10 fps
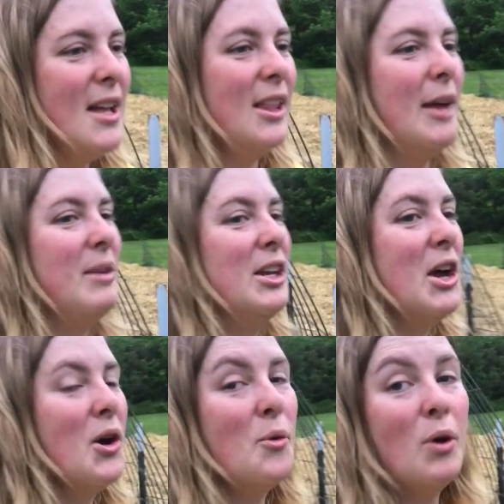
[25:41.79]
let me
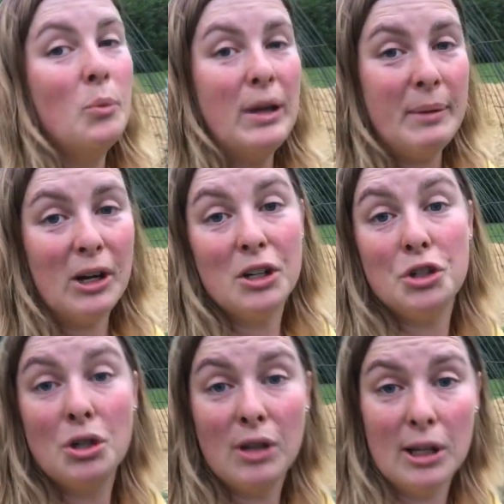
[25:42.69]
know what weed barriers
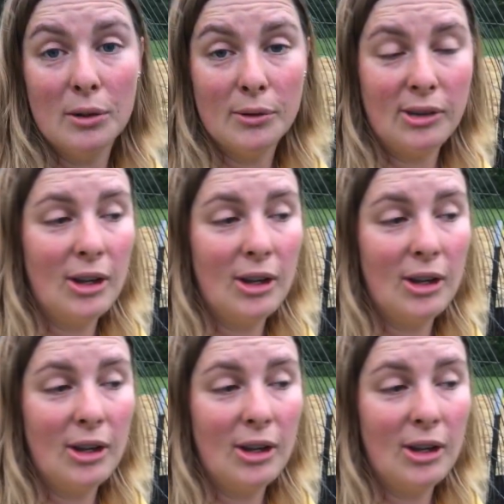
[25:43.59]
you use.